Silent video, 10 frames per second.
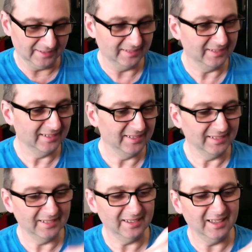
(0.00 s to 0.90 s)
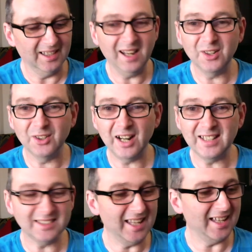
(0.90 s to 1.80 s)
How
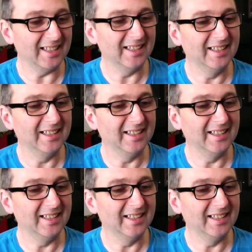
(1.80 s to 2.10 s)
great's that?